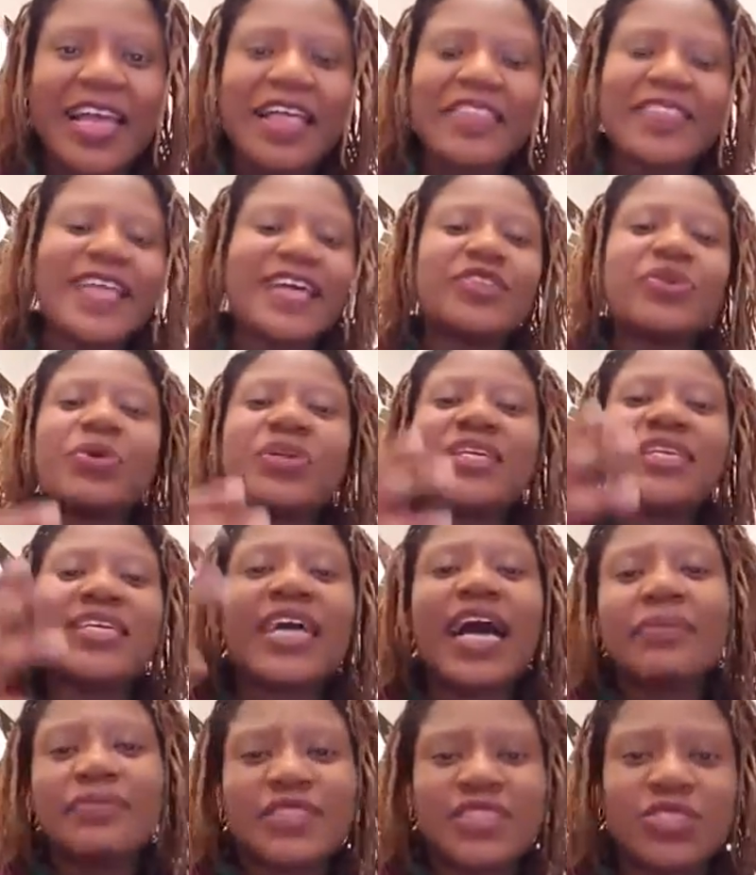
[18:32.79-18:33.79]
that only
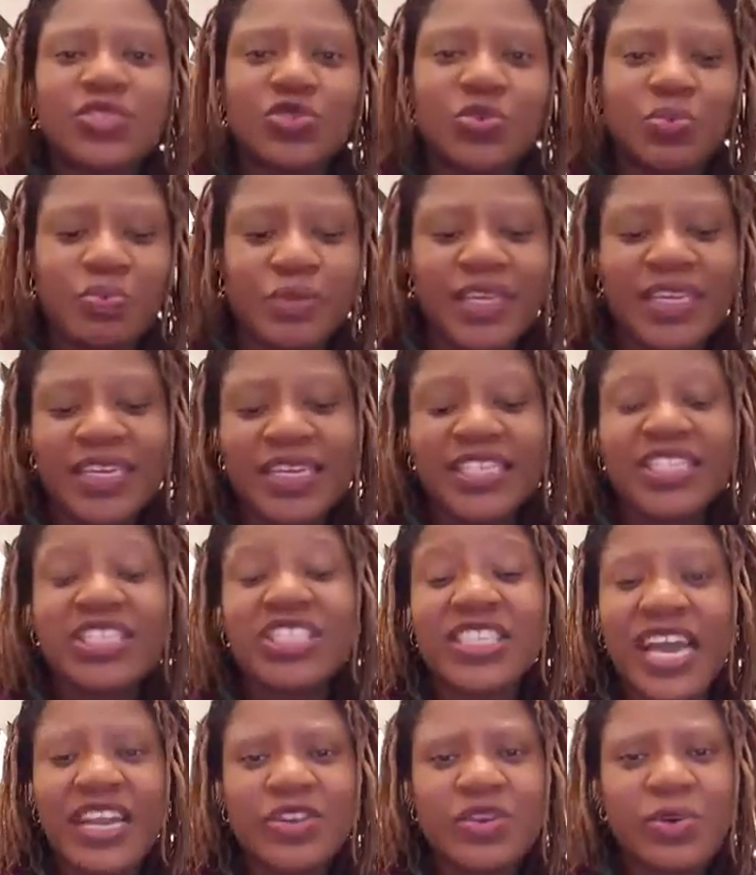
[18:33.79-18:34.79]
comes into being in
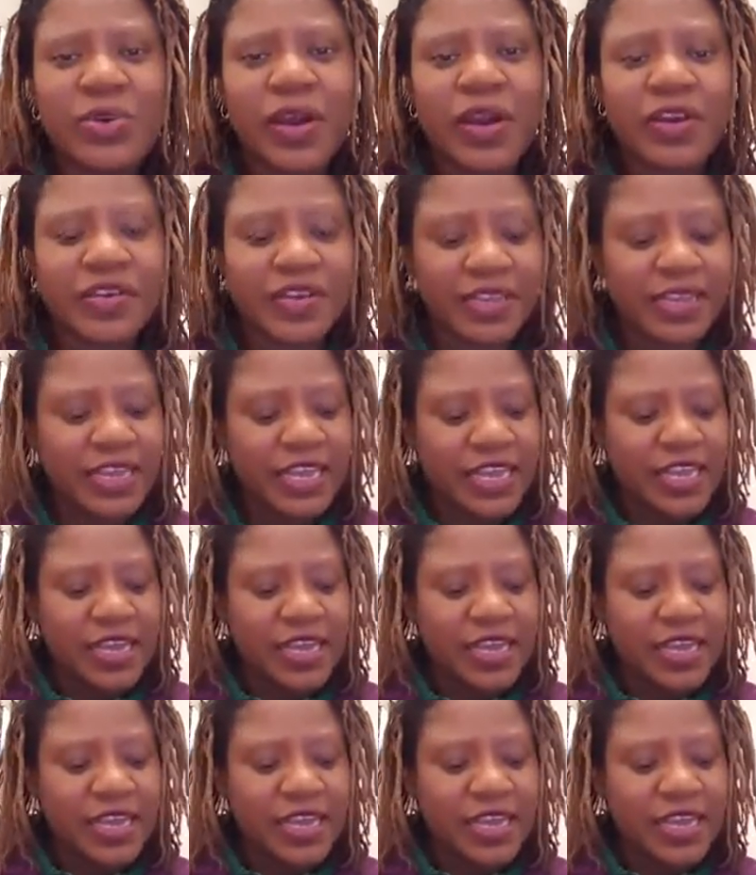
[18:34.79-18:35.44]
January.